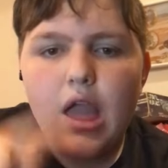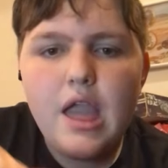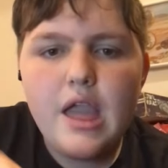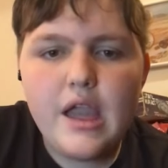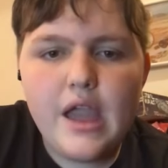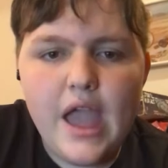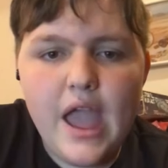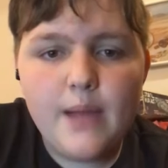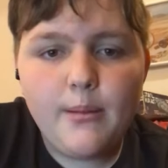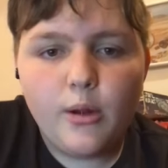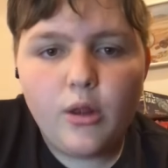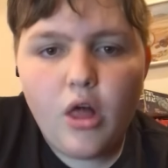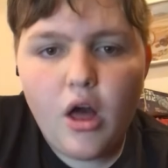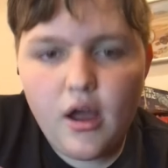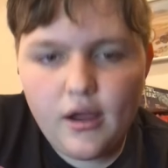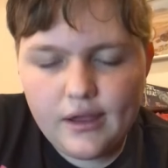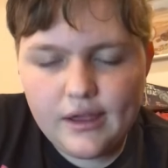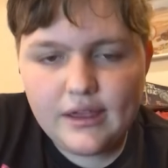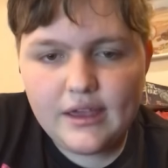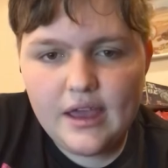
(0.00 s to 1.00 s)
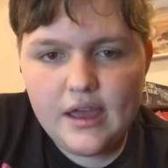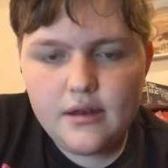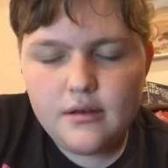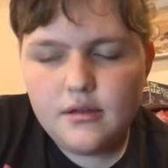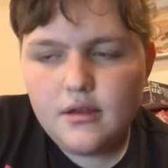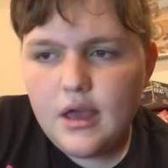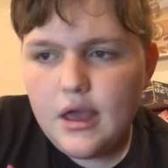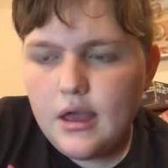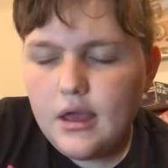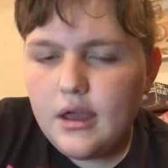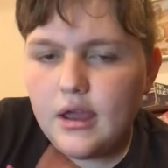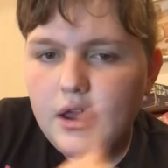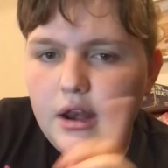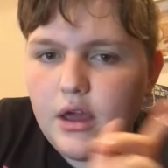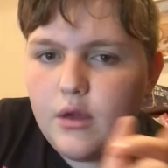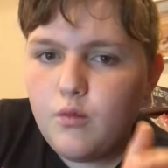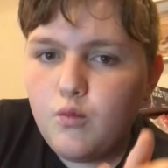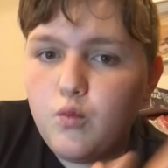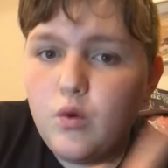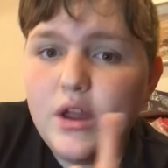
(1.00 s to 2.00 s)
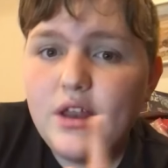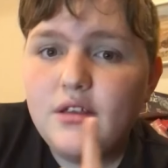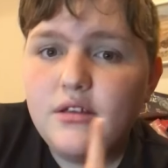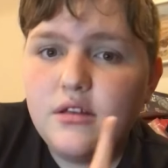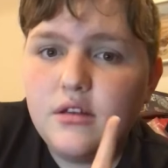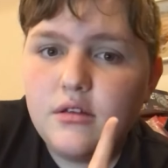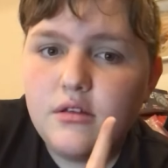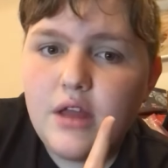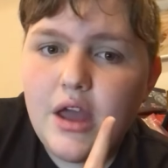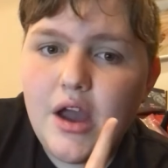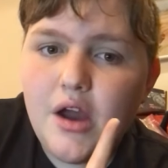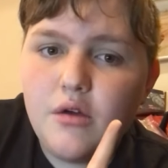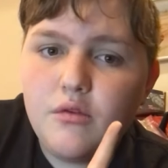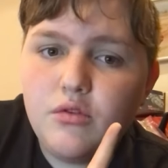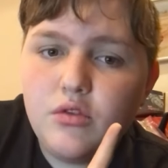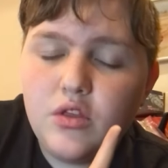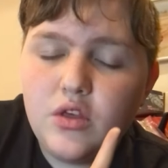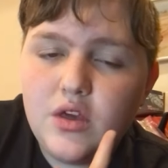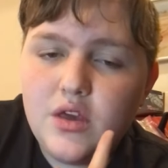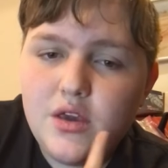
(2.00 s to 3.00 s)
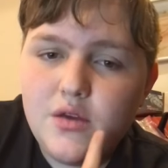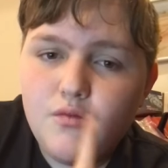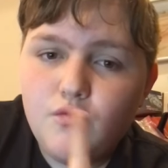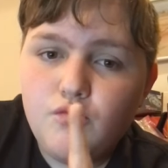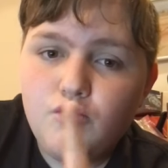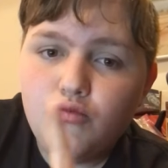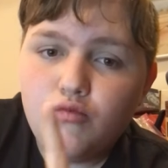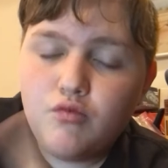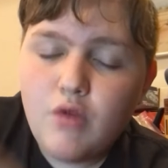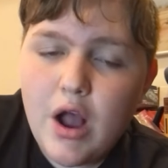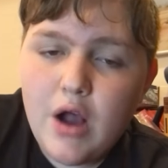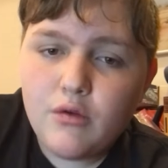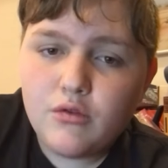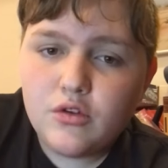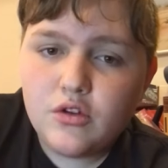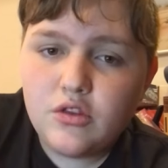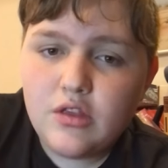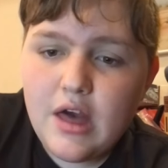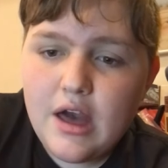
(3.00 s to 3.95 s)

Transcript: Hammerlock again. And I went down the route